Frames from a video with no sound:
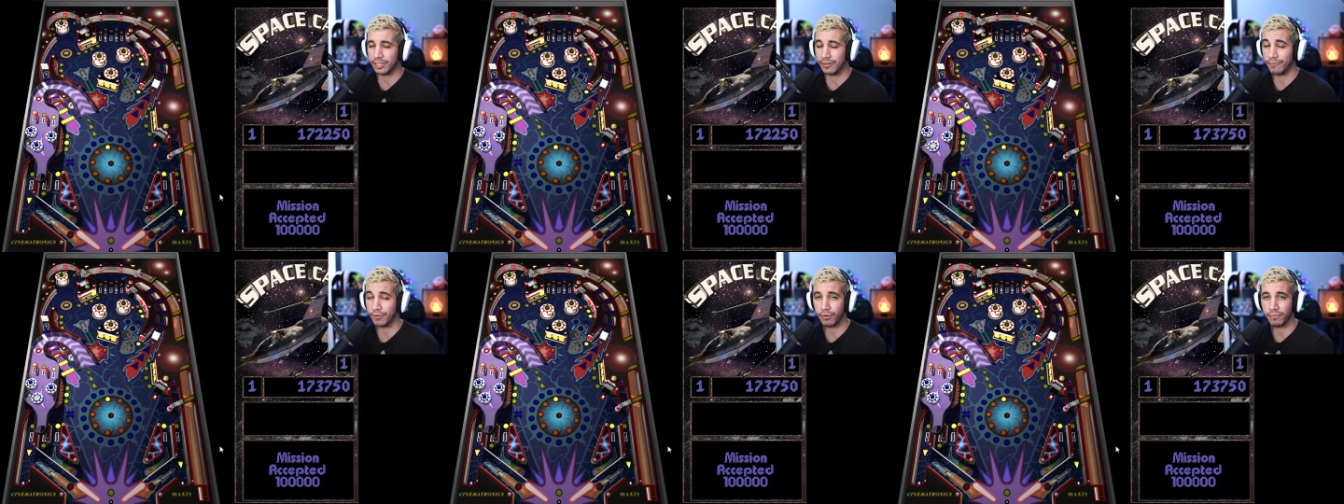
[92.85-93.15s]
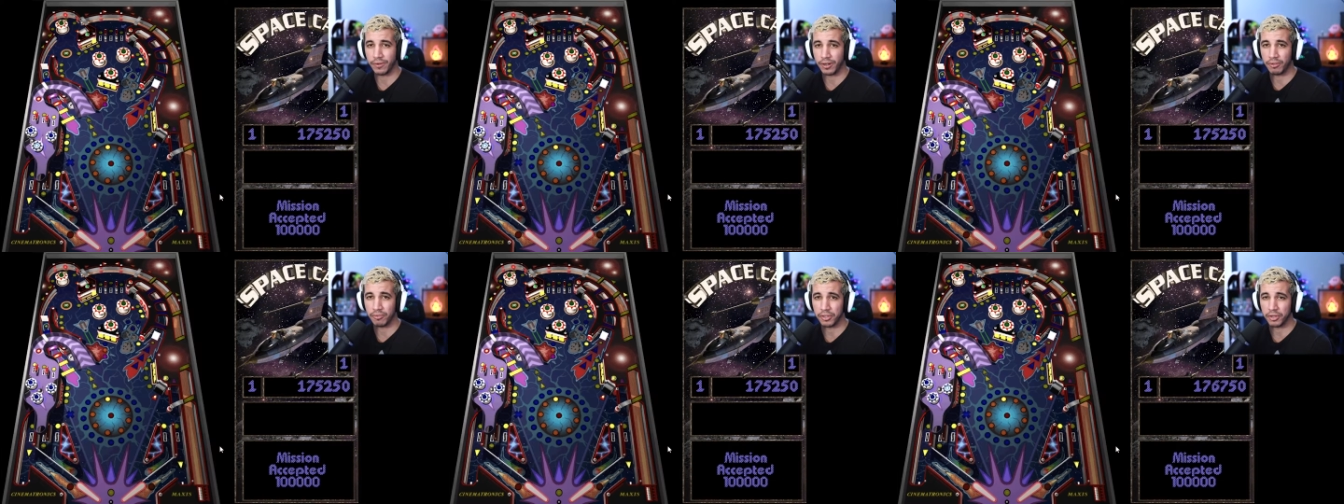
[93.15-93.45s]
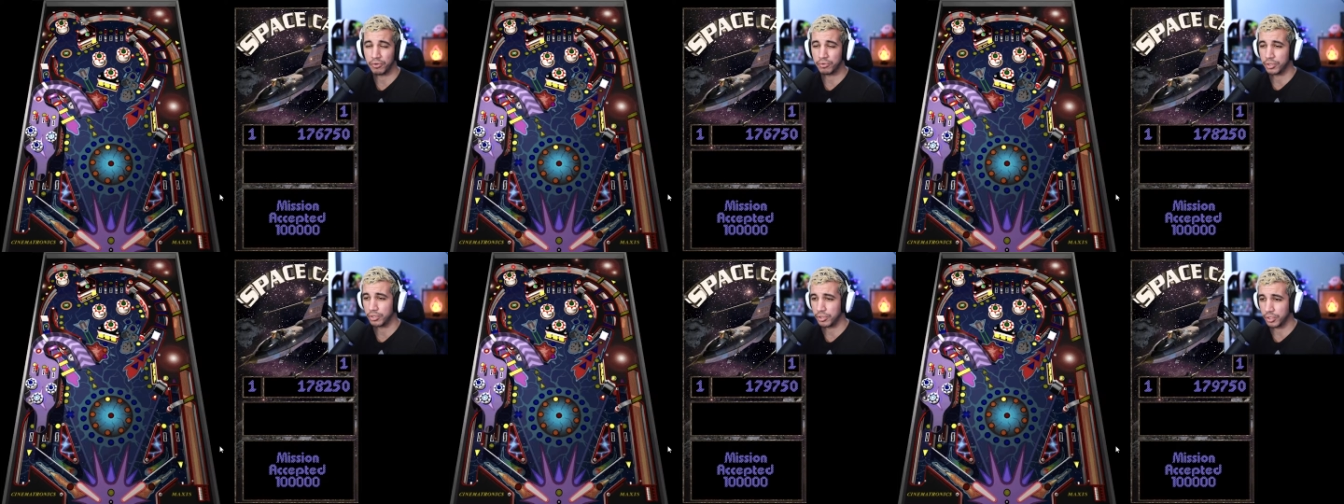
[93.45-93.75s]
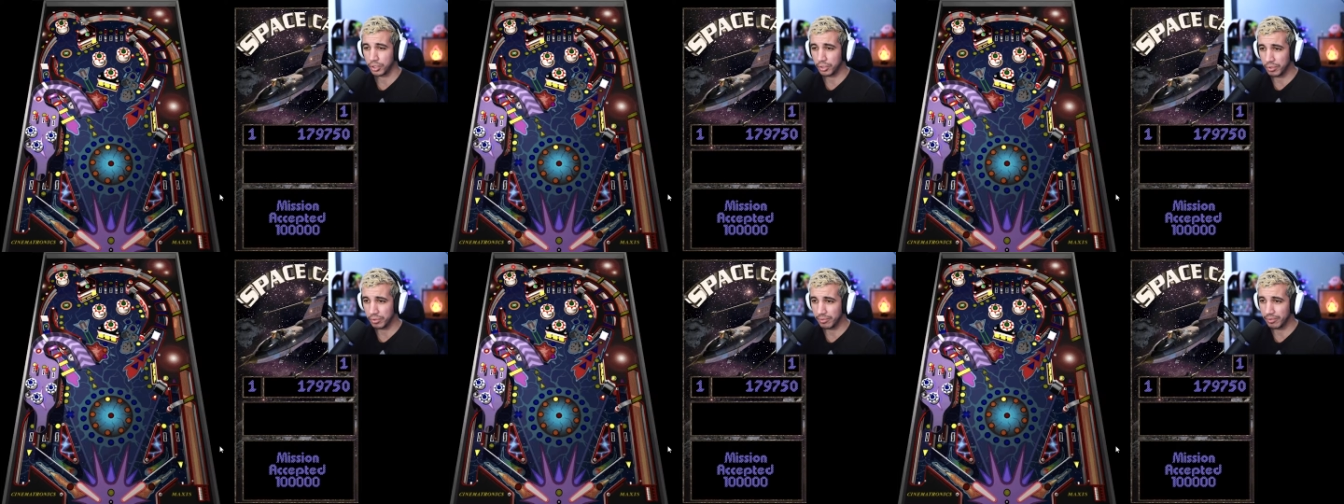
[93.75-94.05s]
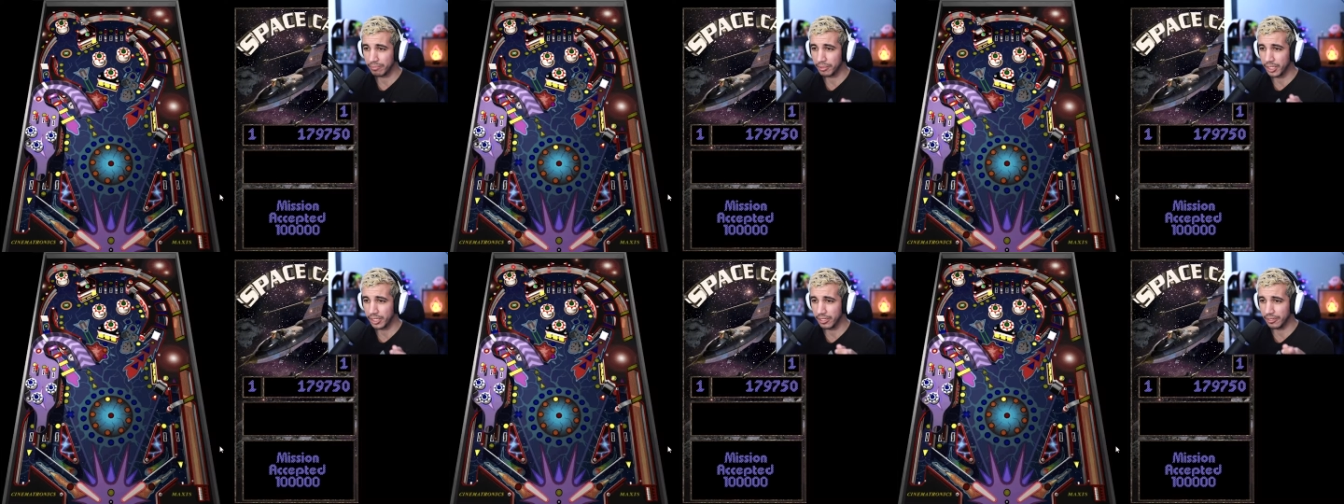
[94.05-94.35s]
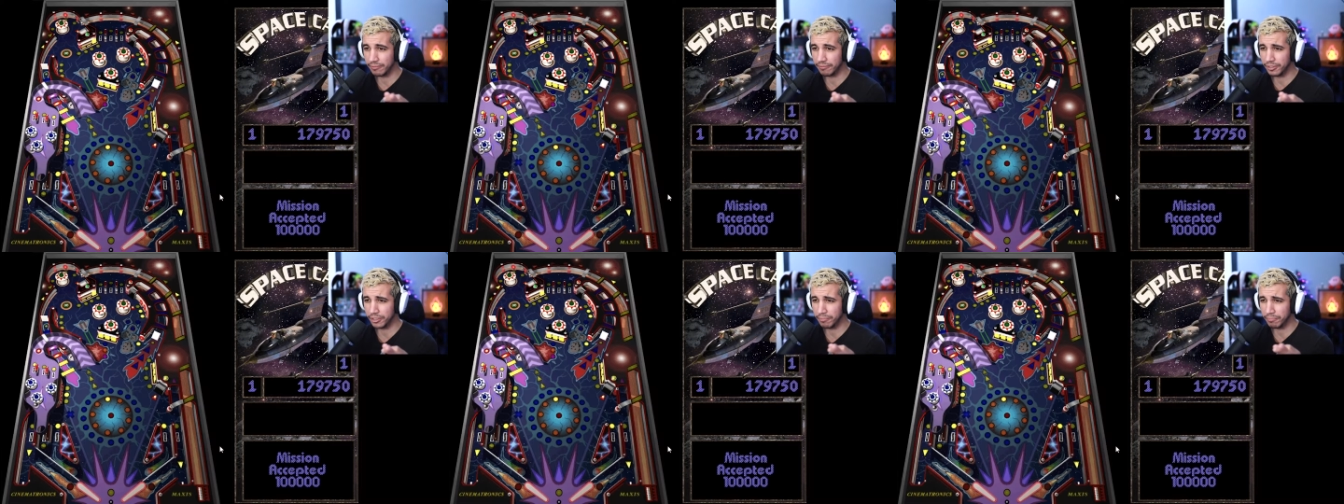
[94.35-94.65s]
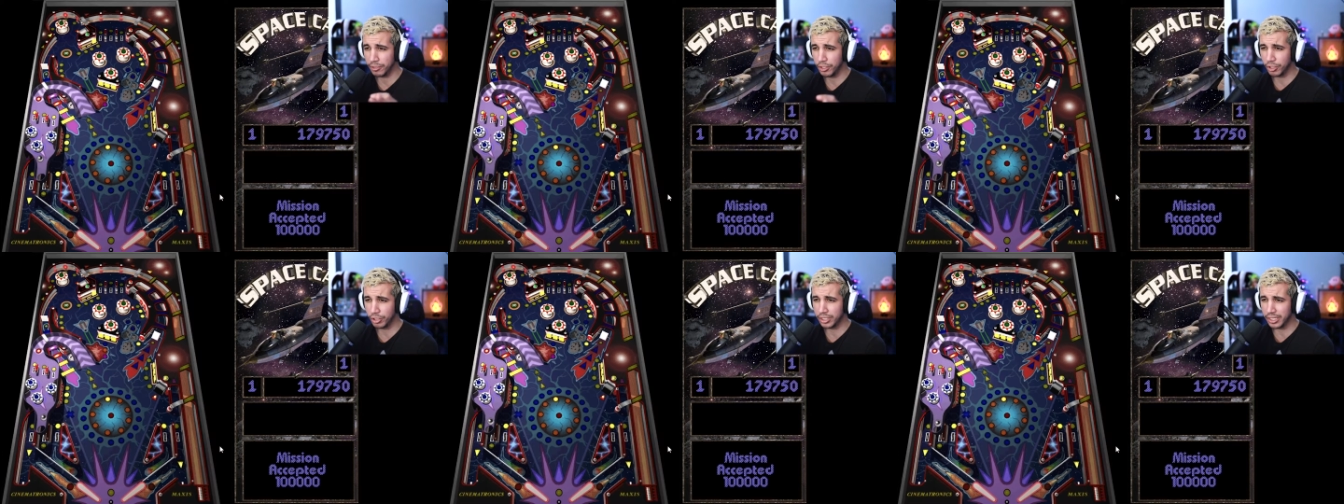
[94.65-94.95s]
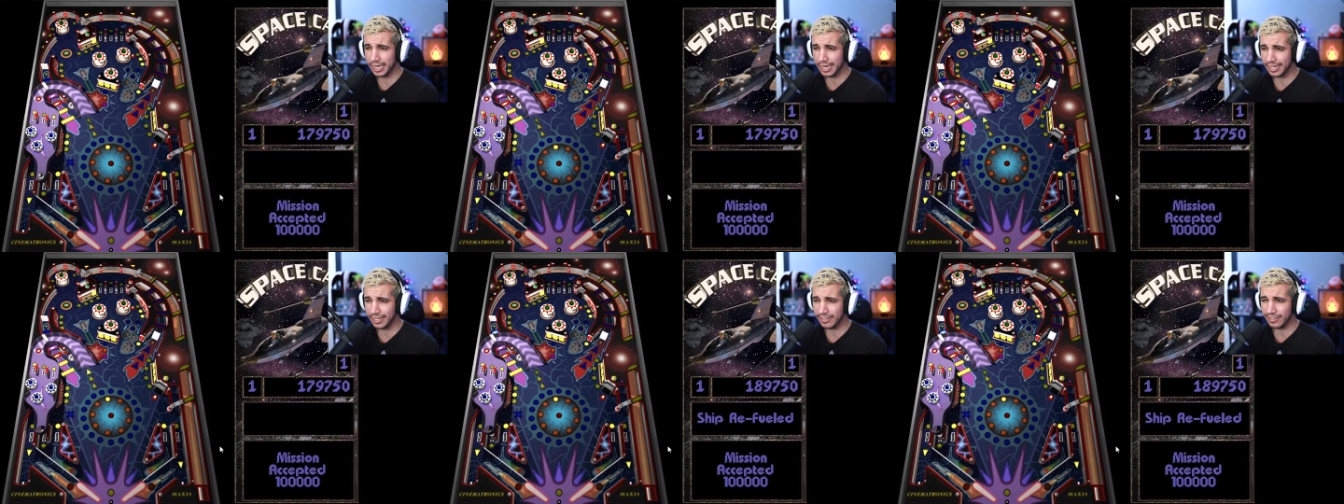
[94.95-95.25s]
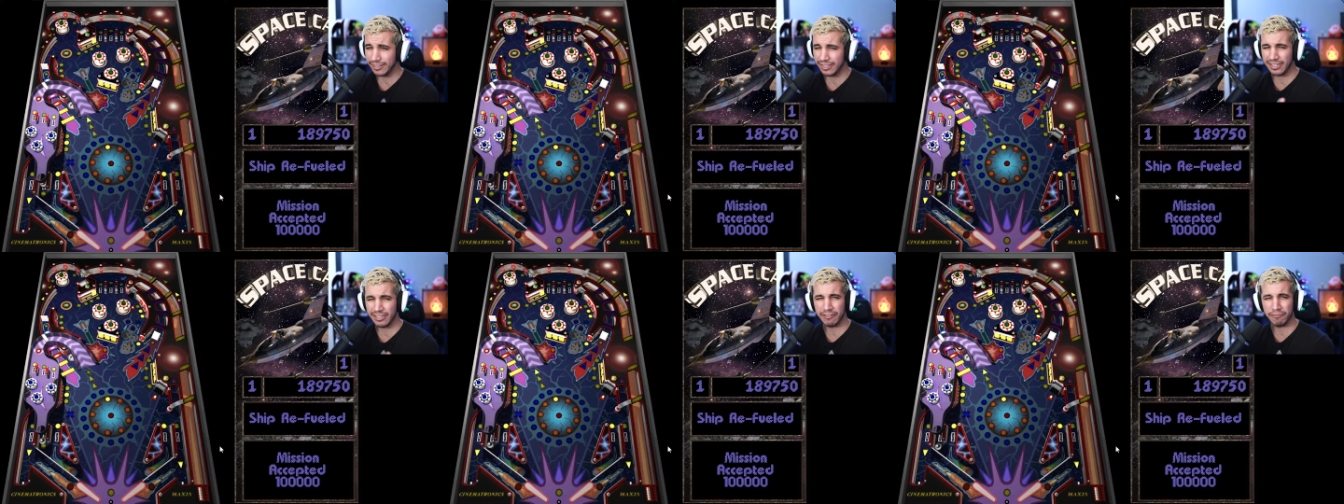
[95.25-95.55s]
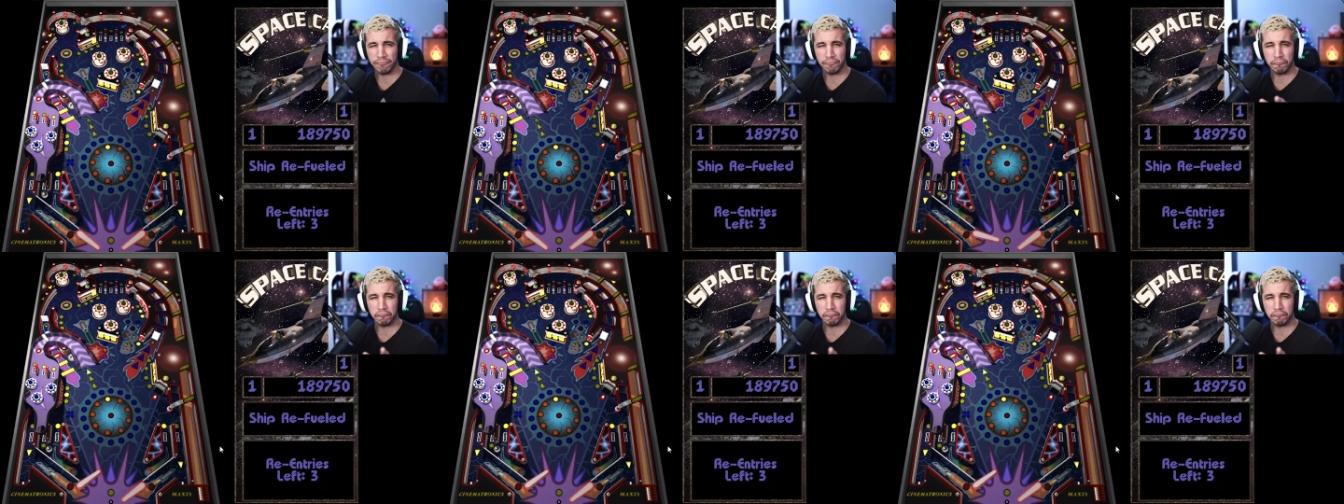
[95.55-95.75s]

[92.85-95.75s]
If you fail those, you're screwed. But computer science, it,